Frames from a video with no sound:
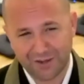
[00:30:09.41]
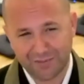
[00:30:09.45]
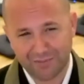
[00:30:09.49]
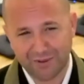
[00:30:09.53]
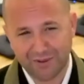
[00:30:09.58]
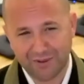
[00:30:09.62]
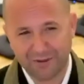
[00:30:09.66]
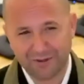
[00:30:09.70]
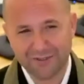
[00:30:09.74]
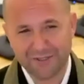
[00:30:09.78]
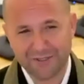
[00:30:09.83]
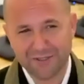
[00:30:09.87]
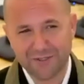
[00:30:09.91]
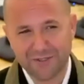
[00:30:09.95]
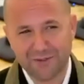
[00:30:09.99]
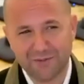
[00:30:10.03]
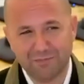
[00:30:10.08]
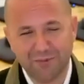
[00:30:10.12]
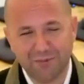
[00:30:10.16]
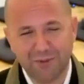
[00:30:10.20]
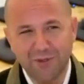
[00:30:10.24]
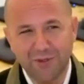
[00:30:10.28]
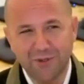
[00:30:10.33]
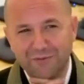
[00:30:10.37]
And there's this
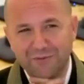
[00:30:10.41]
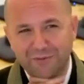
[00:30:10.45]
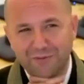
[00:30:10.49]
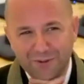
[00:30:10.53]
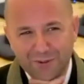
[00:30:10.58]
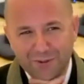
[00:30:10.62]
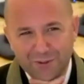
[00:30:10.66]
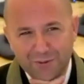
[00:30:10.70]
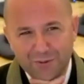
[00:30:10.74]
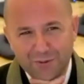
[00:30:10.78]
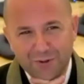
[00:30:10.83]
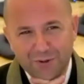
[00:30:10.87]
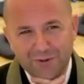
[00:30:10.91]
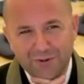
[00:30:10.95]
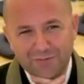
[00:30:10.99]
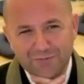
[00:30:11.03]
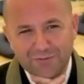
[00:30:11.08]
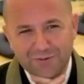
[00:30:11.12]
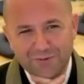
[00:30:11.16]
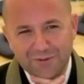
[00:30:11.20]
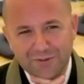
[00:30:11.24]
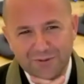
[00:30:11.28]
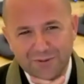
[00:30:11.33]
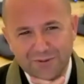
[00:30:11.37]
beautiful quote
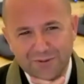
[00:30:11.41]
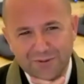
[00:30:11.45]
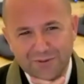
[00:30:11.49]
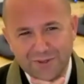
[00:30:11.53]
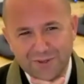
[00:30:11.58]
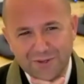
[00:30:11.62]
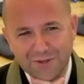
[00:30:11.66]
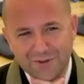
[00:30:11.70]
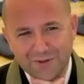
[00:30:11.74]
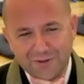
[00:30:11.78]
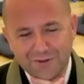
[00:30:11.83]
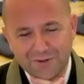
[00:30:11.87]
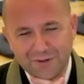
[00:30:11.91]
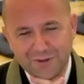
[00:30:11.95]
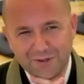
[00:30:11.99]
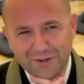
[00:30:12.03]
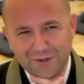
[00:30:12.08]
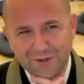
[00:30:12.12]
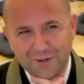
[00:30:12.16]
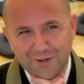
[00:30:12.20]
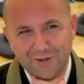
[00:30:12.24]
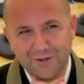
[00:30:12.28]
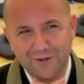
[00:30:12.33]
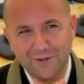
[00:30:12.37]
from, an
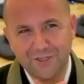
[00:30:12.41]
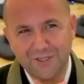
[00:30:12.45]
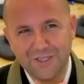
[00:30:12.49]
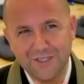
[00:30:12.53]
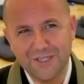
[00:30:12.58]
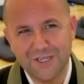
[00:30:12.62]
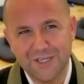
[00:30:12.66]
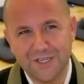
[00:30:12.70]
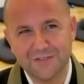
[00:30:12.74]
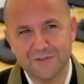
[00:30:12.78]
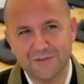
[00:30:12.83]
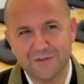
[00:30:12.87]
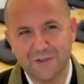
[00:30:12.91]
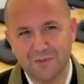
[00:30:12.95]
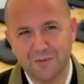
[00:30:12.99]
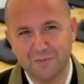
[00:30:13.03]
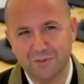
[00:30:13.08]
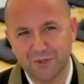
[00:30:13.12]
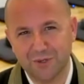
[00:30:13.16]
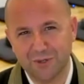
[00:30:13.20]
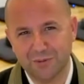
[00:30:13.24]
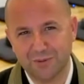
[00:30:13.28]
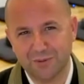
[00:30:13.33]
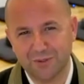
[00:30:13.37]
early text from the
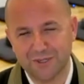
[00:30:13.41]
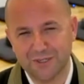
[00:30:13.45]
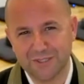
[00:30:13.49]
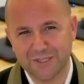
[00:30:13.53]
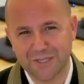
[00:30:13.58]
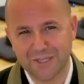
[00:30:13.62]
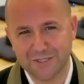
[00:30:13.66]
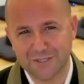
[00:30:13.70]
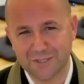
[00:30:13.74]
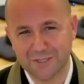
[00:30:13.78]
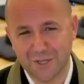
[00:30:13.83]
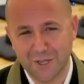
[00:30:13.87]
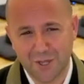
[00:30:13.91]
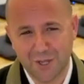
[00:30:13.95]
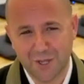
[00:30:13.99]
Buddha where he says,